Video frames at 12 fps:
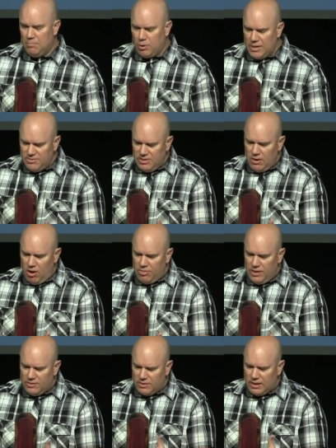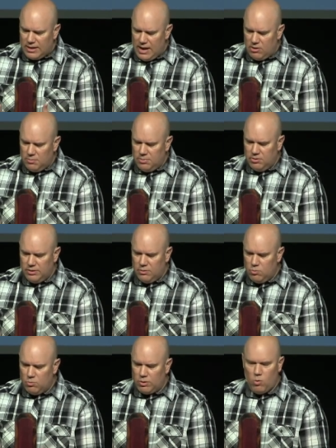Embracing authentic
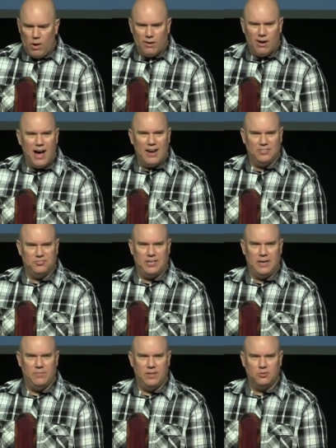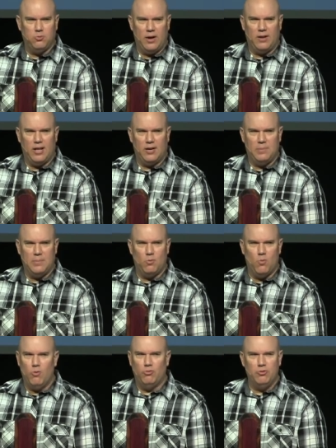accountability will require honesty. That's why a lot of
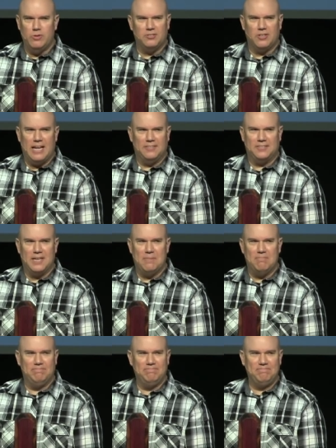people won't do this last step.